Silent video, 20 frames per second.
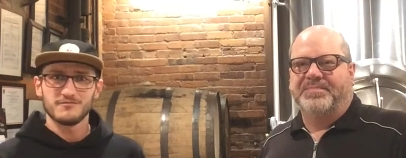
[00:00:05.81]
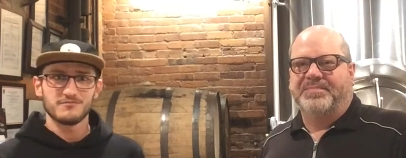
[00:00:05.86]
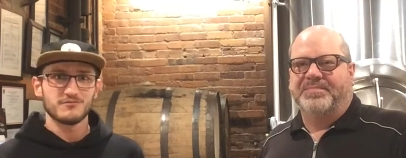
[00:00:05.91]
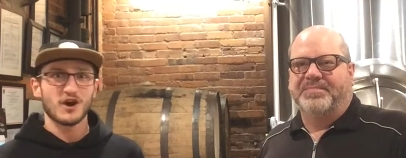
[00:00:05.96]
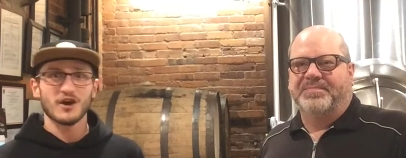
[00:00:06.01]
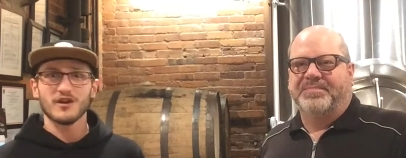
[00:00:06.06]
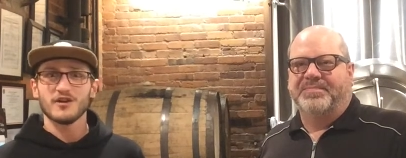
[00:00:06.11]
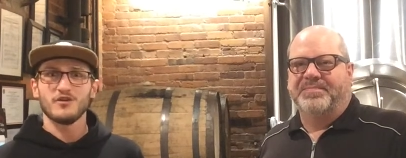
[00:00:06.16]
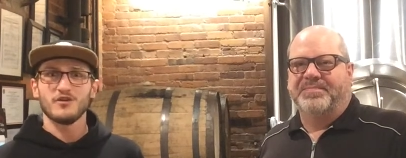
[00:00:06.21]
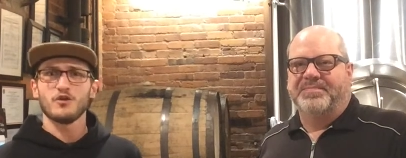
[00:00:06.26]

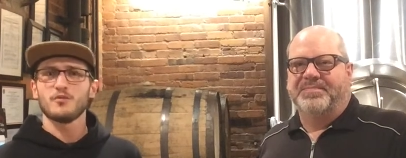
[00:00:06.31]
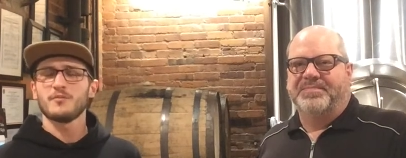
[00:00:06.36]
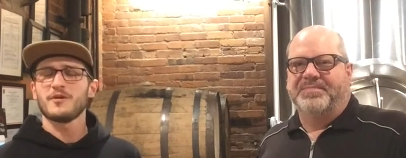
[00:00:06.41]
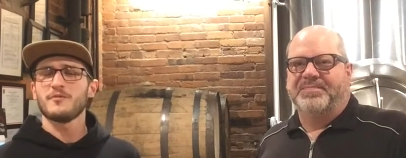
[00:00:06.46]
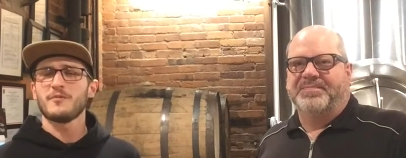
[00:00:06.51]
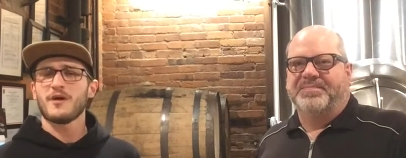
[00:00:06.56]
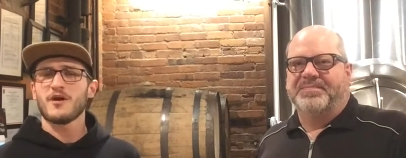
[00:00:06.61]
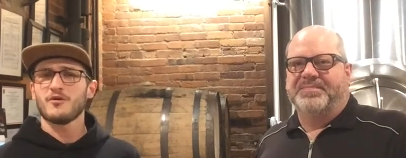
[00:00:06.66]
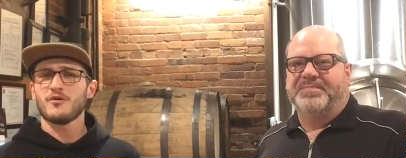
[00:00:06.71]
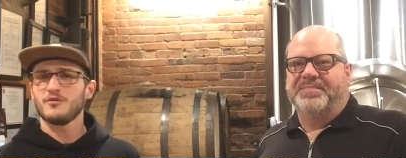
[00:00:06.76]
Speaker 1: talking a little bit
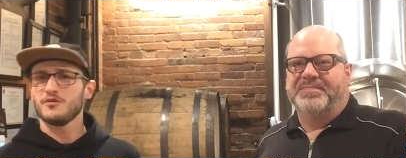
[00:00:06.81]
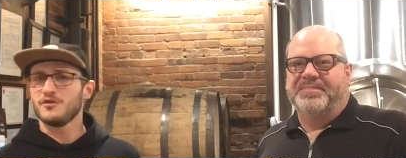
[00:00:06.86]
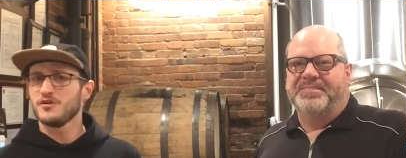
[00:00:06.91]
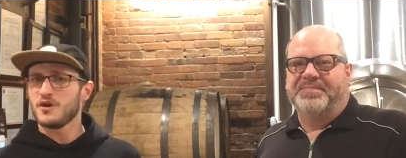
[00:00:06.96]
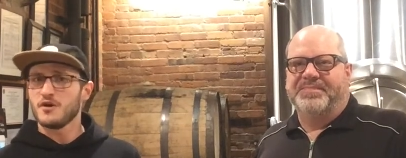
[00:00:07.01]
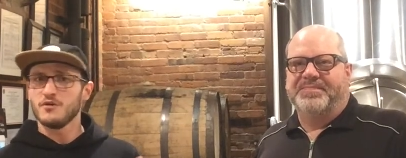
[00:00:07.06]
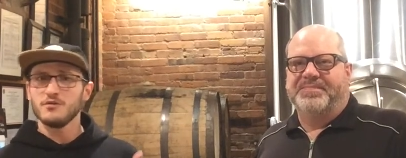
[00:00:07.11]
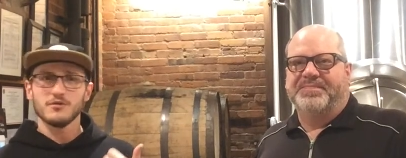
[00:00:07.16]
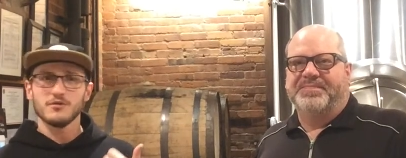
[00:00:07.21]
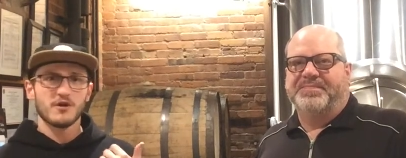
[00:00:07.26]
about, you
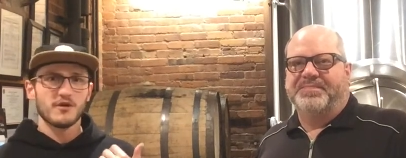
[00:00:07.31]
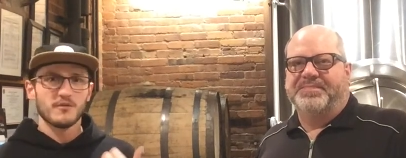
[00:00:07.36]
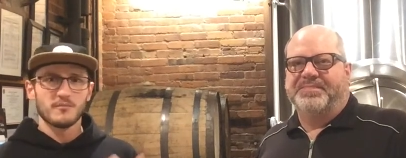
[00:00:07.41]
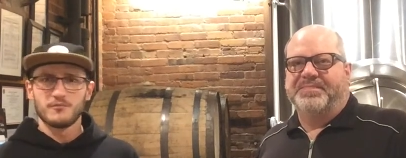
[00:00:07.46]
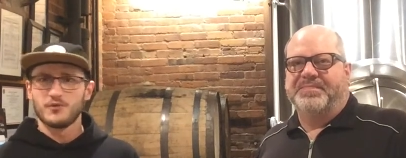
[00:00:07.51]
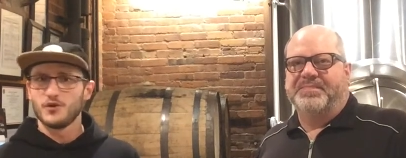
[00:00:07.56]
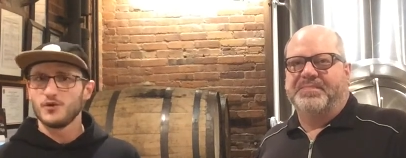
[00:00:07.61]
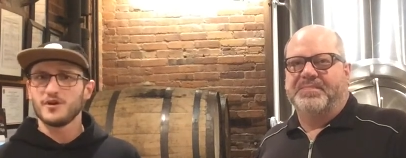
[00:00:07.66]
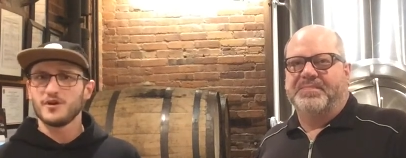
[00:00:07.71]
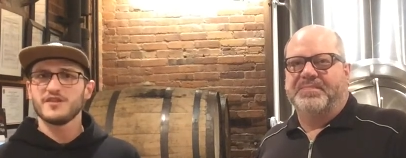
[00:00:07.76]
know,
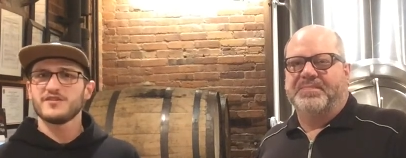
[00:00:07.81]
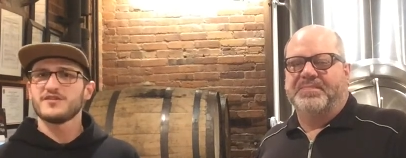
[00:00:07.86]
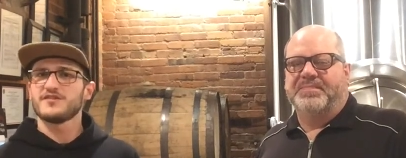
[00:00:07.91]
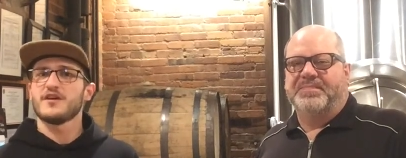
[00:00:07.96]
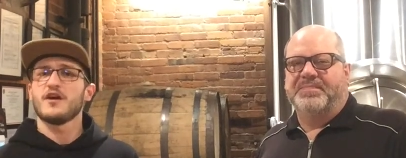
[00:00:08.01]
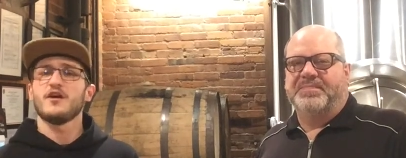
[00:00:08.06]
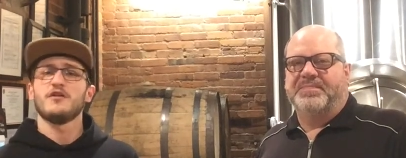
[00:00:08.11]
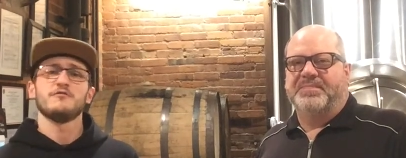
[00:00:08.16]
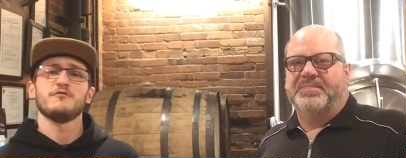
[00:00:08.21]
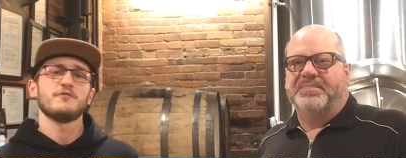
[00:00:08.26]
brewing
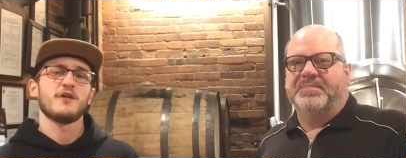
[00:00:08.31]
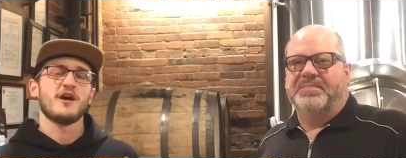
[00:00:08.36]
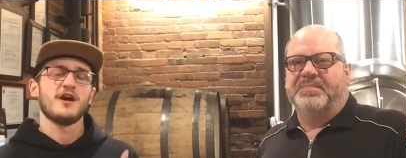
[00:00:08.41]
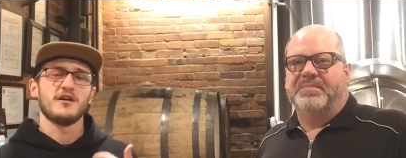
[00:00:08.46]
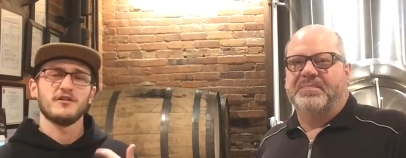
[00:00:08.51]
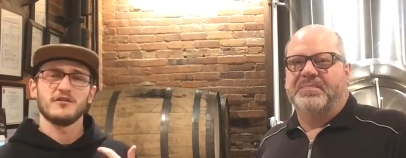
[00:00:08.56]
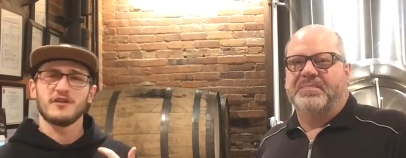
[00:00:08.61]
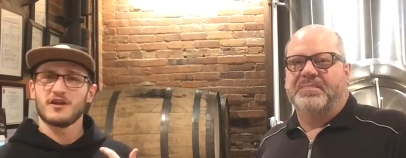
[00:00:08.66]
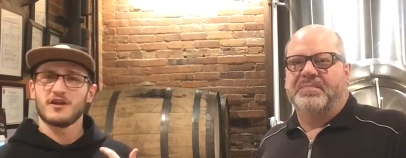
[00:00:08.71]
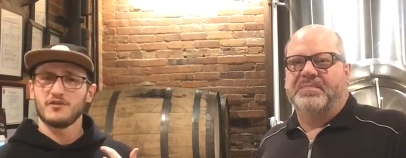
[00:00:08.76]
itself.
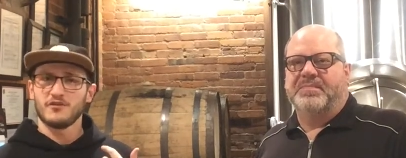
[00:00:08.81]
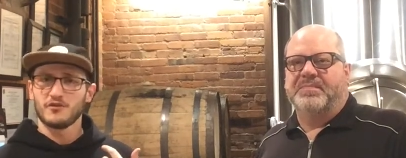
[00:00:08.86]
Uh, got to